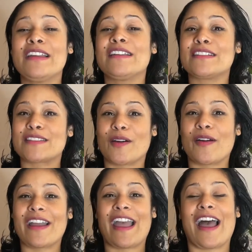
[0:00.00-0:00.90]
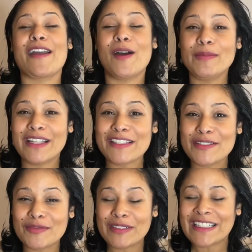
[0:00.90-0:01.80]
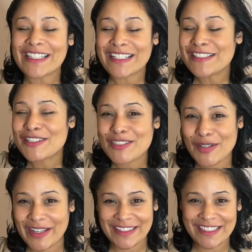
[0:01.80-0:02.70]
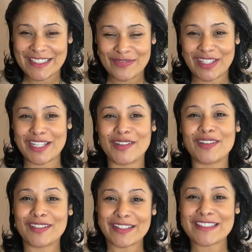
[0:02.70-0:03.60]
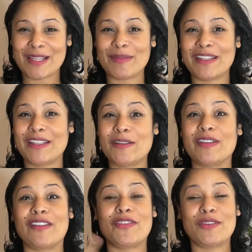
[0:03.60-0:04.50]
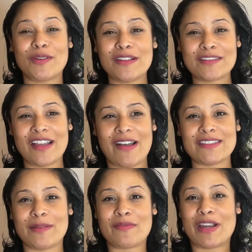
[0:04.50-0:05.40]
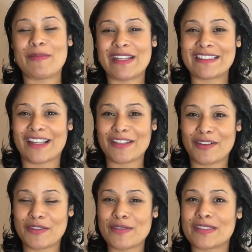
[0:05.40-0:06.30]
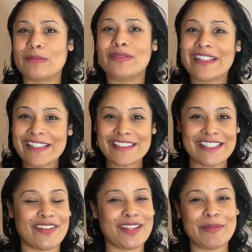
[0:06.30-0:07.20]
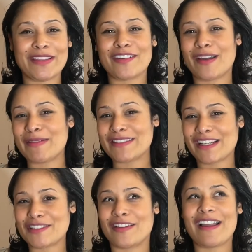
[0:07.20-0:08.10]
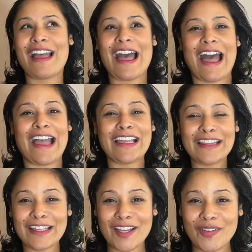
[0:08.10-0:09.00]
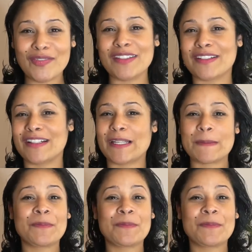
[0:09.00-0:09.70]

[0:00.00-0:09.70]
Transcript: So I hope that you really enjoyed this video, learned something new. If you also have some remedies that you're using, please share them in the comment section. I love learning